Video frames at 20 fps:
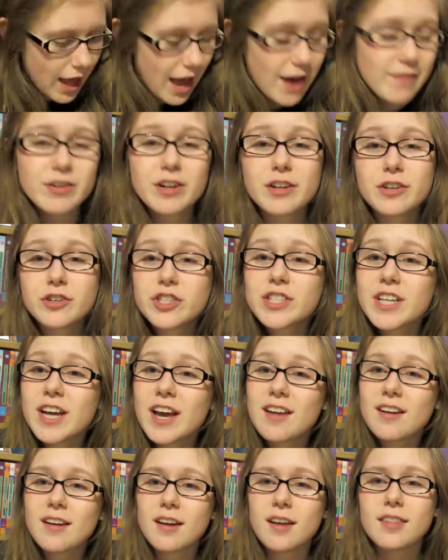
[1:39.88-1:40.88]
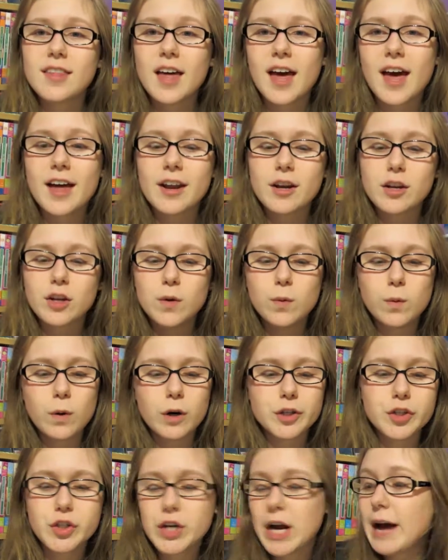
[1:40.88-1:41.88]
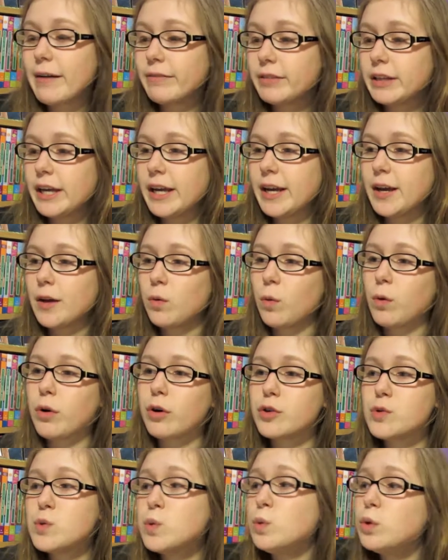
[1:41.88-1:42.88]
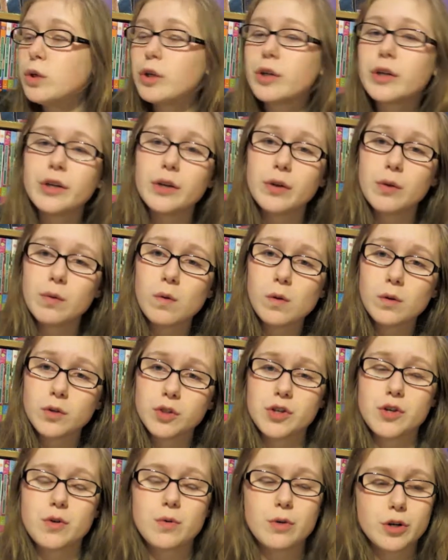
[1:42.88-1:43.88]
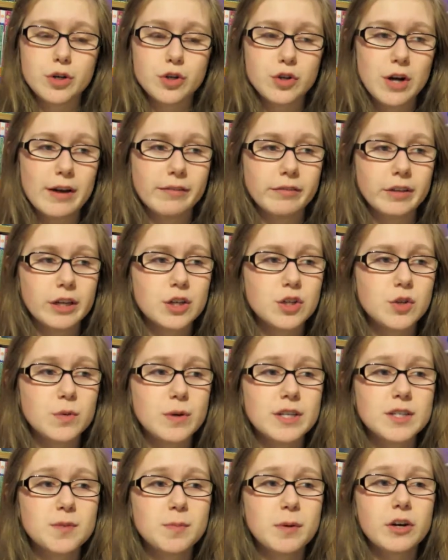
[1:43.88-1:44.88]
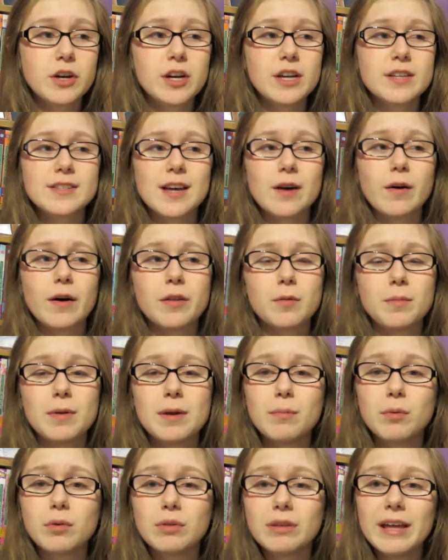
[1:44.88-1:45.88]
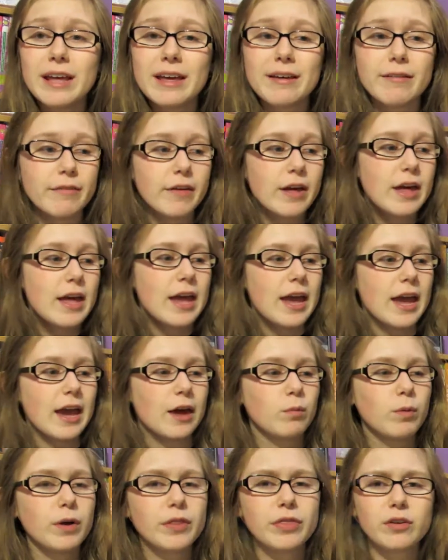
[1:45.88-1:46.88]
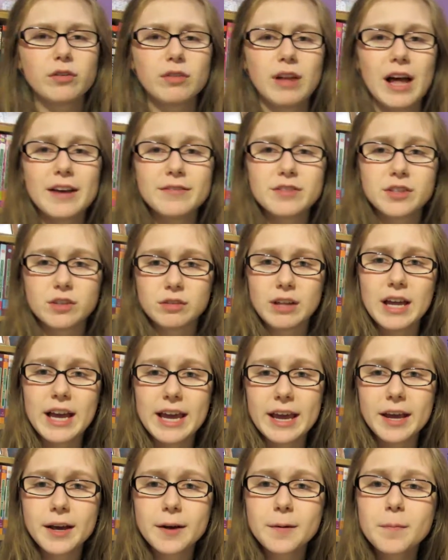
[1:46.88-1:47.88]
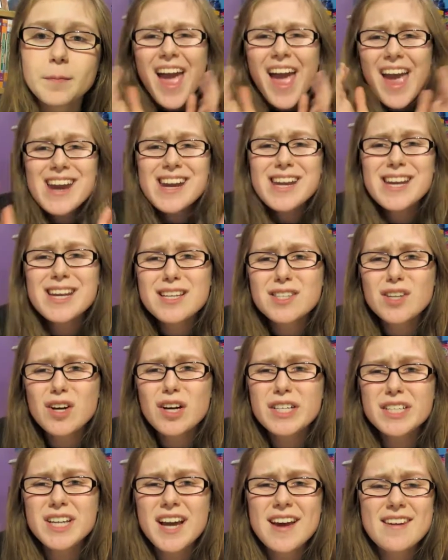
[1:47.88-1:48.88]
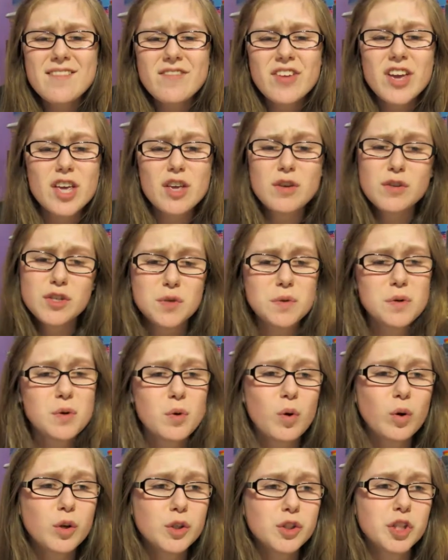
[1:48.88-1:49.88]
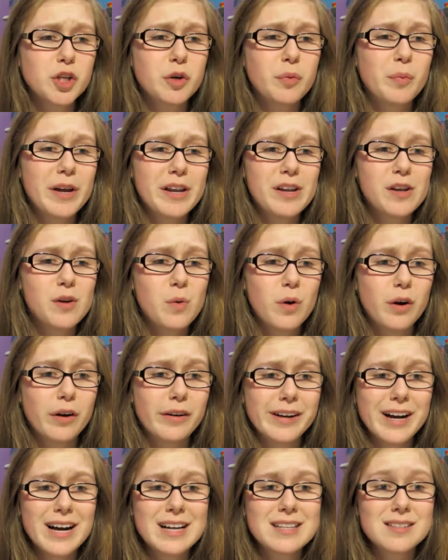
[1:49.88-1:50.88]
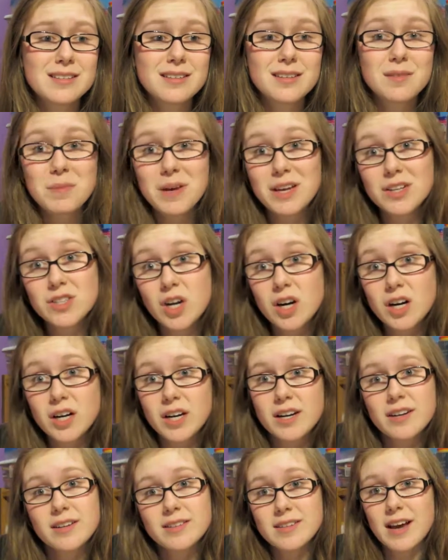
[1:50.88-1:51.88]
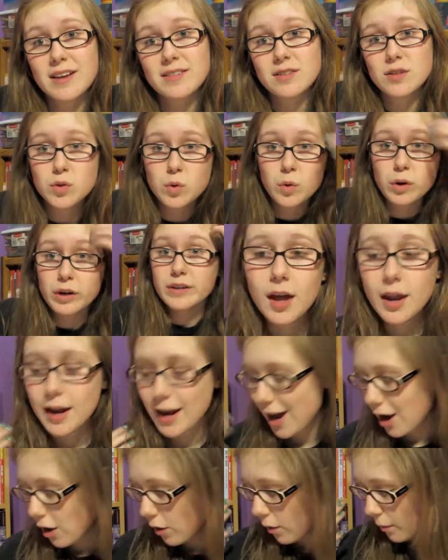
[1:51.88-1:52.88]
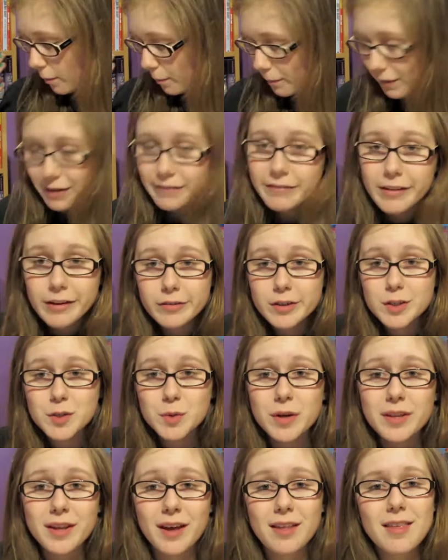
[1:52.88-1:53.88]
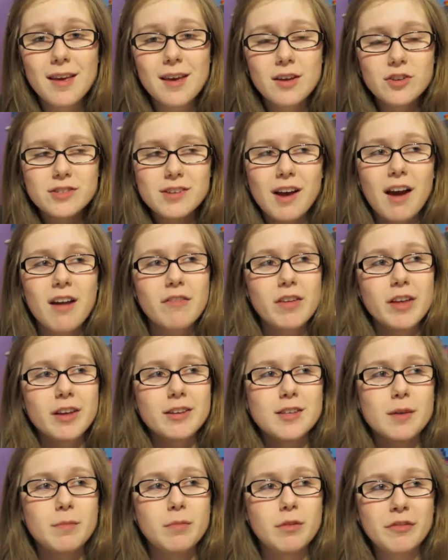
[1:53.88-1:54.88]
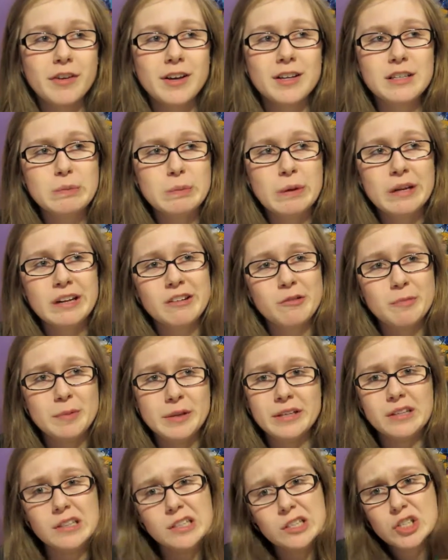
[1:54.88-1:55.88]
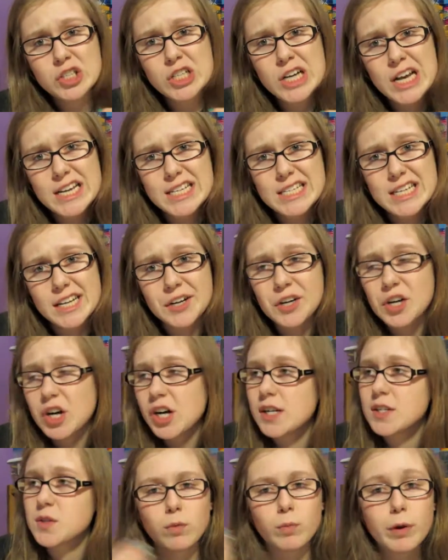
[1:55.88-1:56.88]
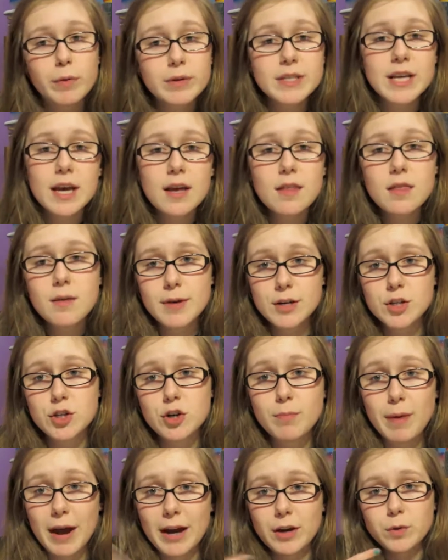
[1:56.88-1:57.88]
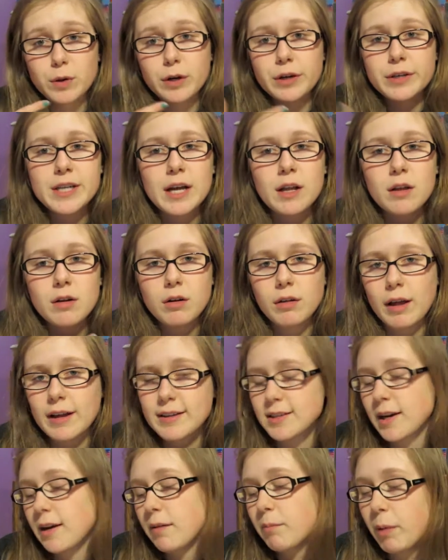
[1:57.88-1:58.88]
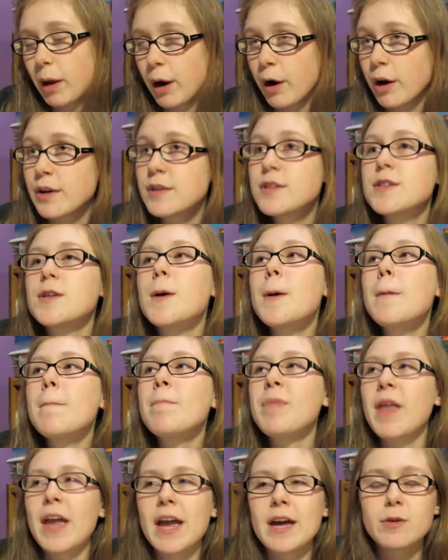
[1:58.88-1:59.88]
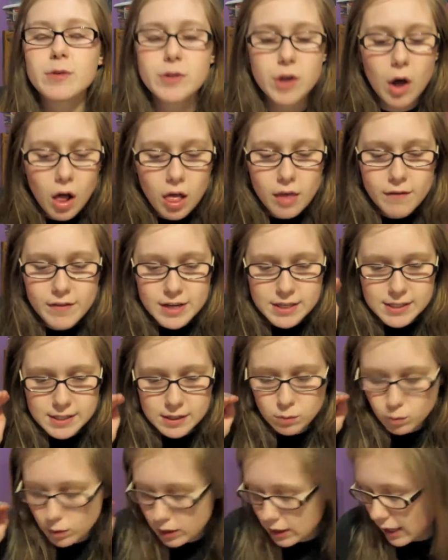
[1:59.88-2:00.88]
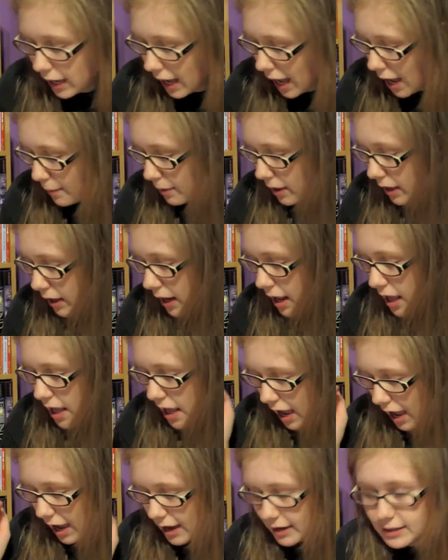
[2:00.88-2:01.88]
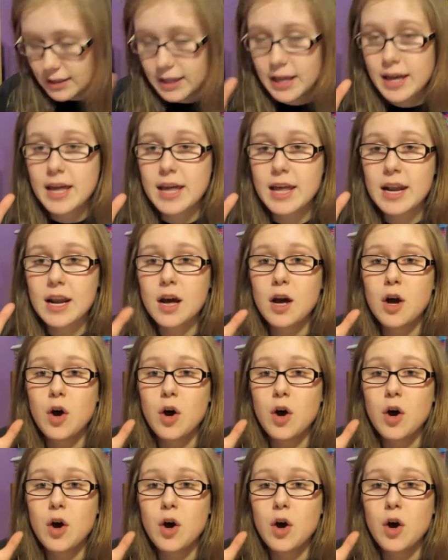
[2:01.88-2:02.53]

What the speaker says: have an understanding that you are traveling in order to learn a new culture. You are traveling to experience how other people live and what their lives are like. And it is hard to kind of get used to a new culture when you are constantly being targeted as a tourist. Now, my favorite story that I think just kind of exemplifies what I've been trying to get across, we were taking the metro back to our hotel on our last night in Paris. And it was all of us in one cabin and then